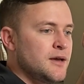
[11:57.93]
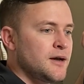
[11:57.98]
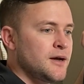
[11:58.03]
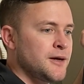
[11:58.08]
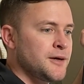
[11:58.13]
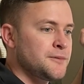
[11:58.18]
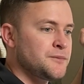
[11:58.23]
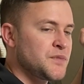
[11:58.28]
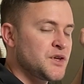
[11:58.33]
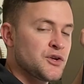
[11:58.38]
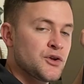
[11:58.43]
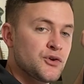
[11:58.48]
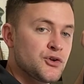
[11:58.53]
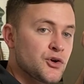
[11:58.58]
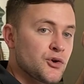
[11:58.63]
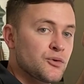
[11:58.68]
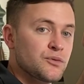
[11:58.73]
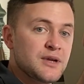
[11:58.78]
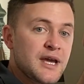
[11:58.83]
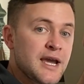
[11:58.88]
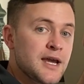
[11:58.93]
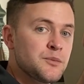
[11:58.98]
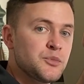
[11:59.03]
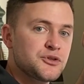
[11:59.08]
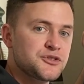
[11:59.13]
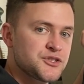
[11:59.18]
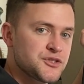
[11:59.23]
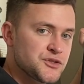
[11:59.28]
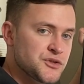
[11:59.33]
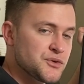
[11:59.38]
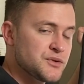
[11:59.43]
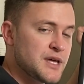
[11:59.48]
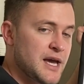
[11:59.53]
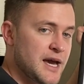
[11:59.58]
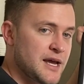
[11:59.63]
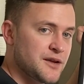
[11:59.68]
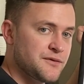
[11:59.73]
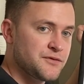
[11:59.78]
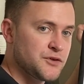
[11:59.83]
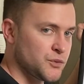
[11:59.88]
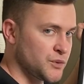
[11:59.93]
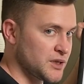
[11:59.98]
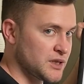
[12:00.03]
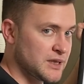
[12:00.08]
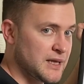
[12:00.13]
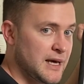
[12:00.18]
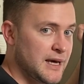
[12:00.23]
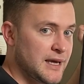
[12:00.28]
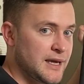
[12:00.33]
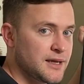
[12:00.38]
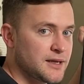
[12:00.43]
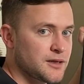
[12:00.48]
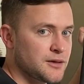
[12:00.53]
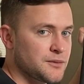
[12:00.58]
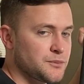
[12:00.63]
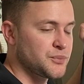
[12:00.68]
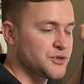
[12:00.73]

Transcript: You're able to do that if you would like,